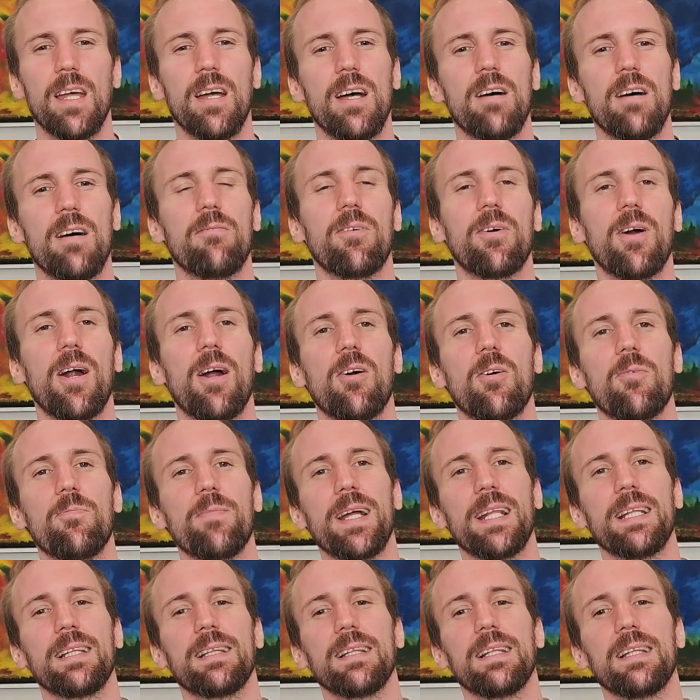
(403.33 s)
For our
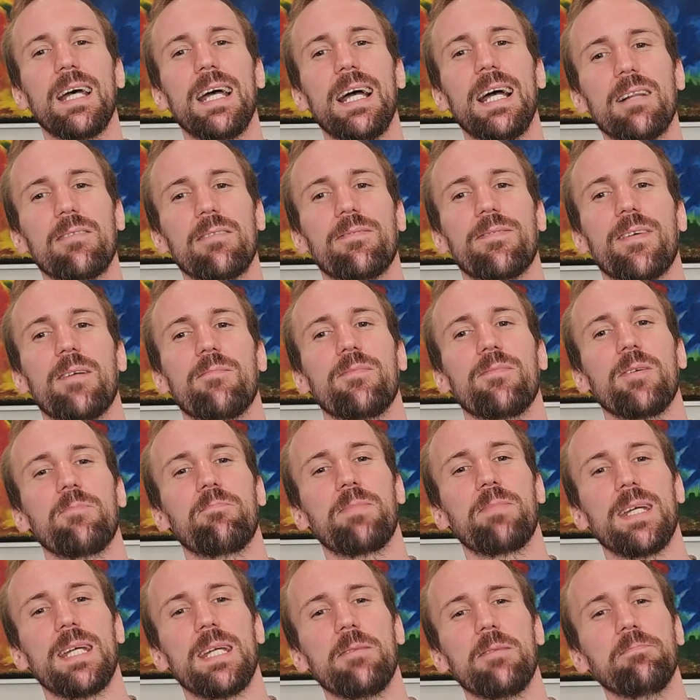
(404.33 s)
mental health
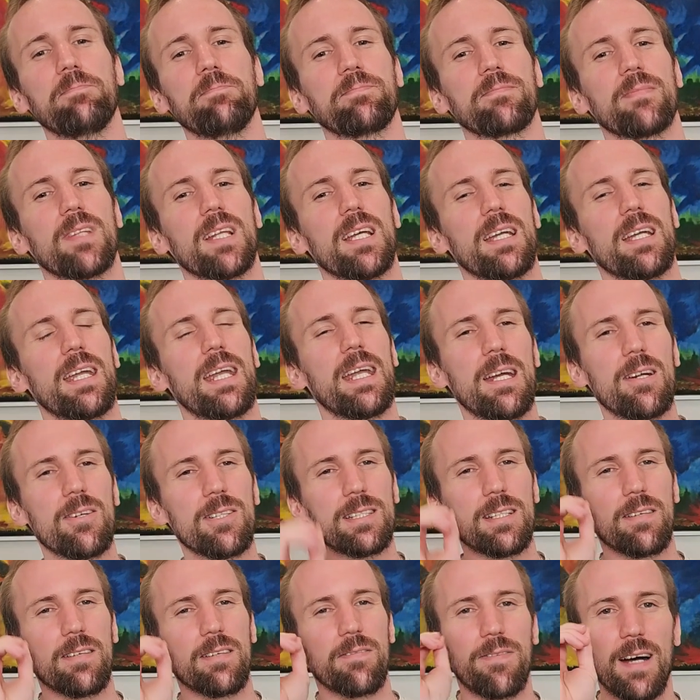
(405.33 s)
MVP,
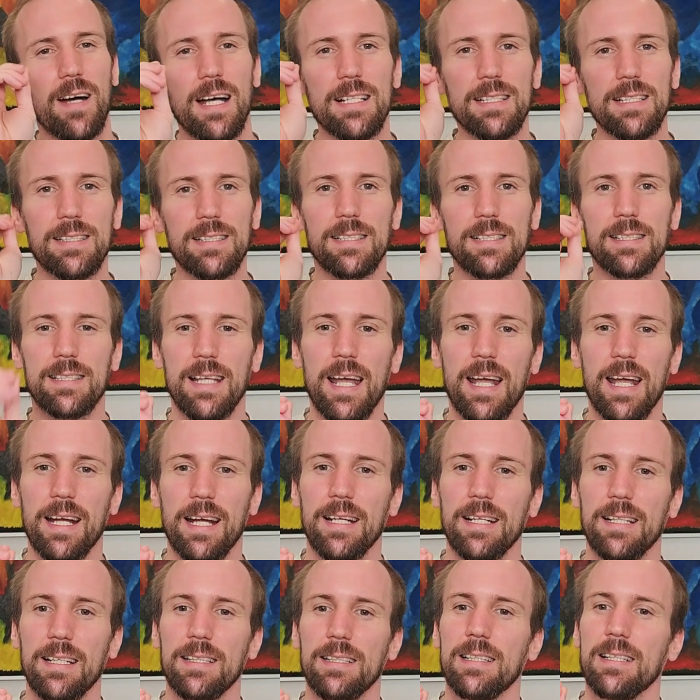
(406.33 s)
here's a fast
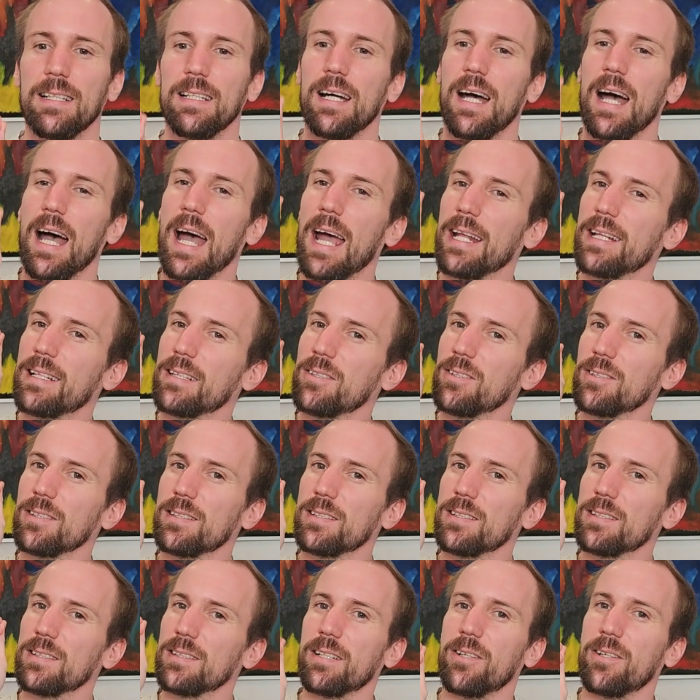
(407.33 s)
stack I'd
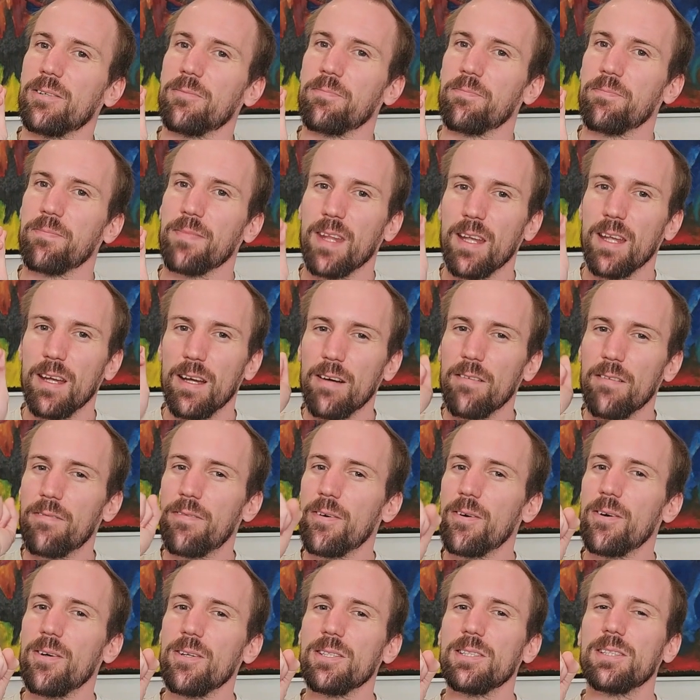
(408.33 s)
consider.
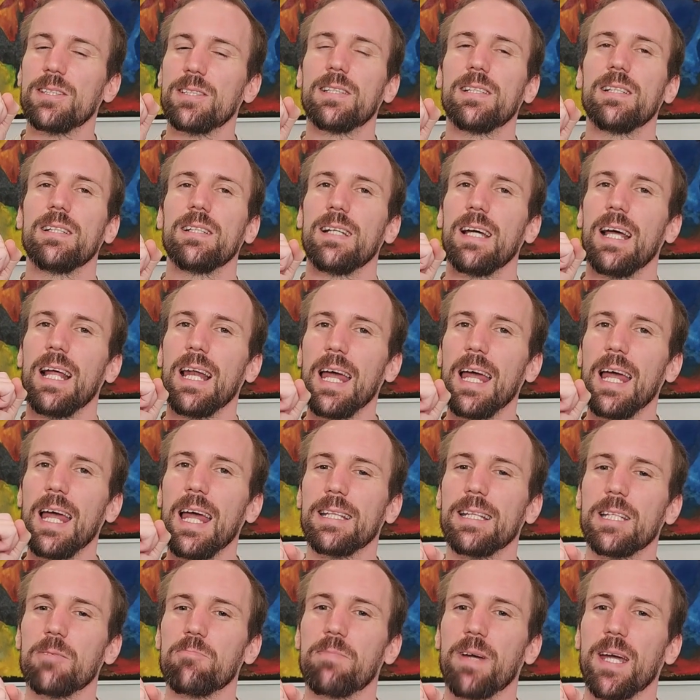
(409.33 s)
First, a
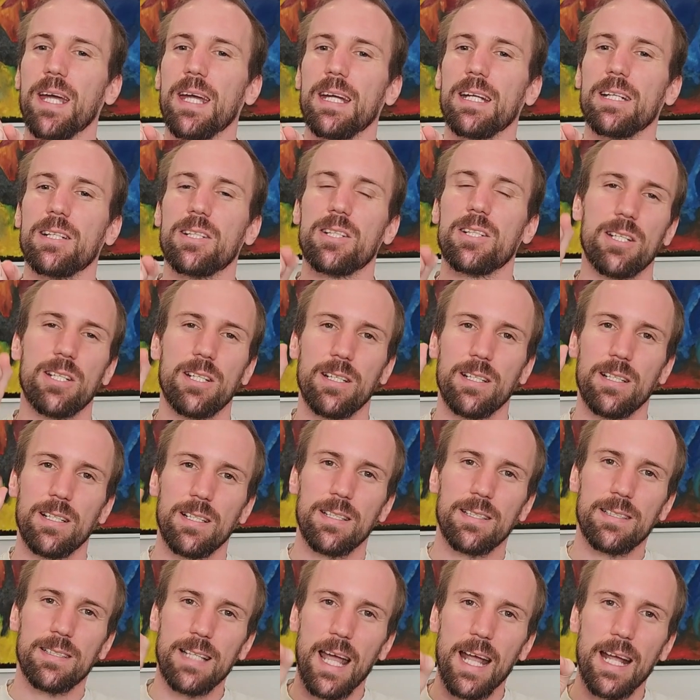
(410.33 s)
landing page.
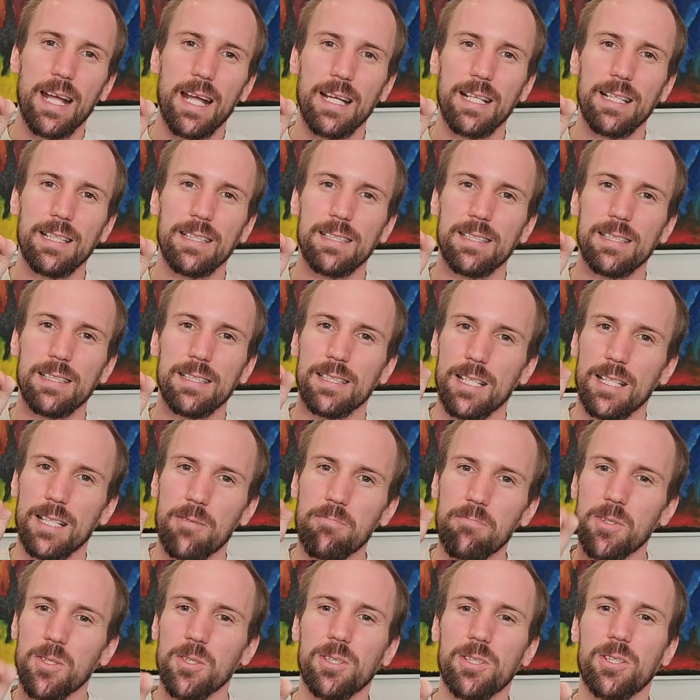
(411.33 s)
Second,
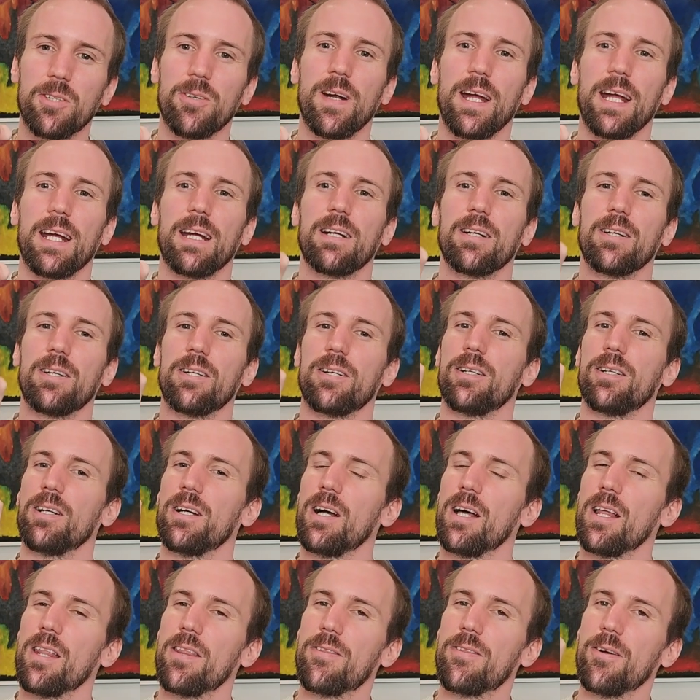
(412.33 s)
mood tracker.
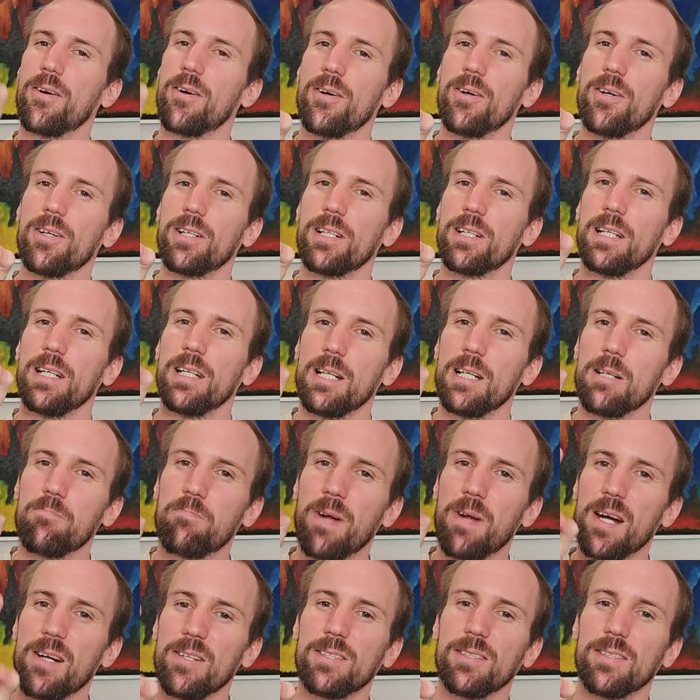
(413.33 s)
Third,
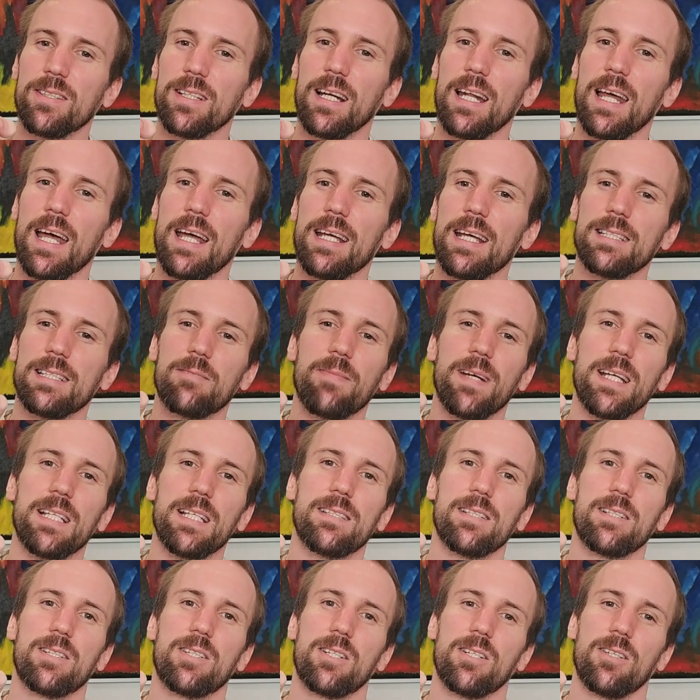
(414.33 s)
personalized
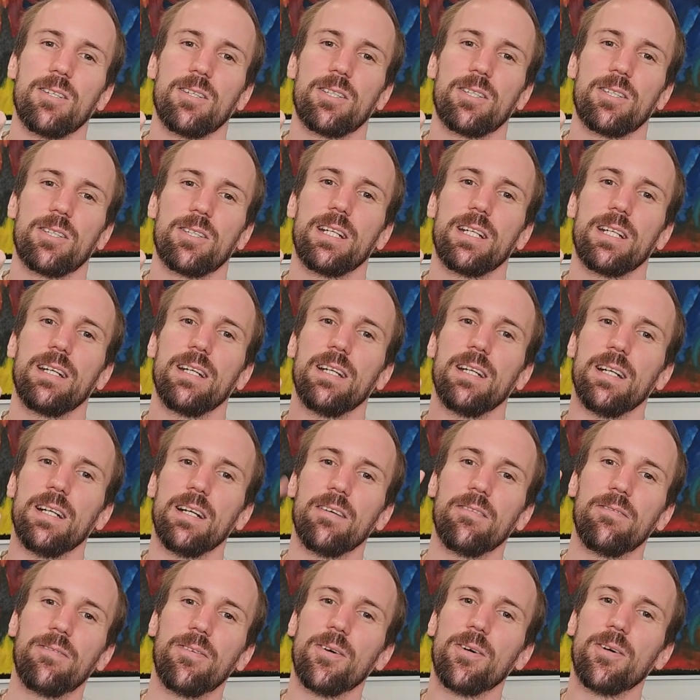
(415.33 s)
message logic.
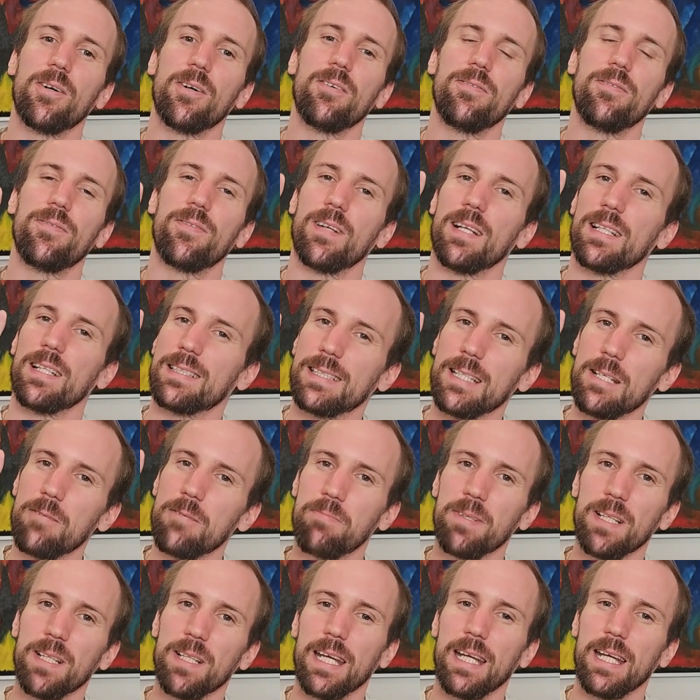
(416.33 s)
Fourth, a
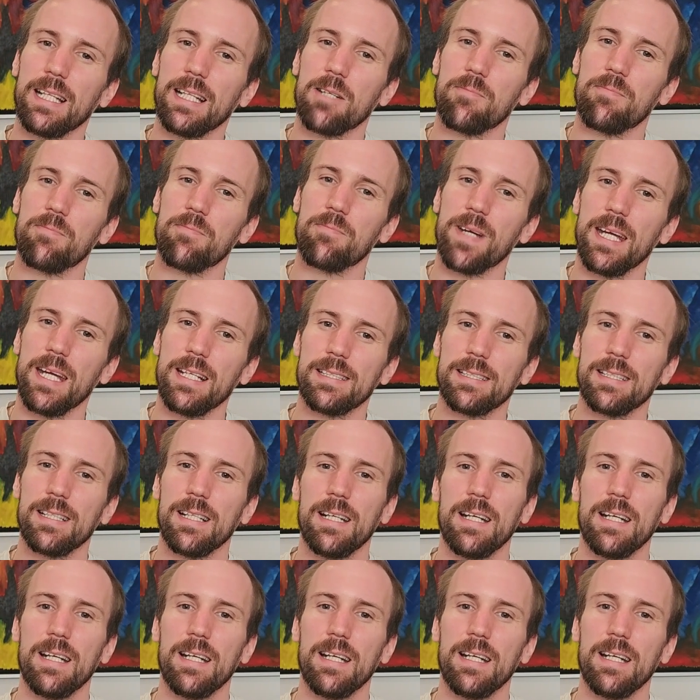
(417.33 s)
simple database.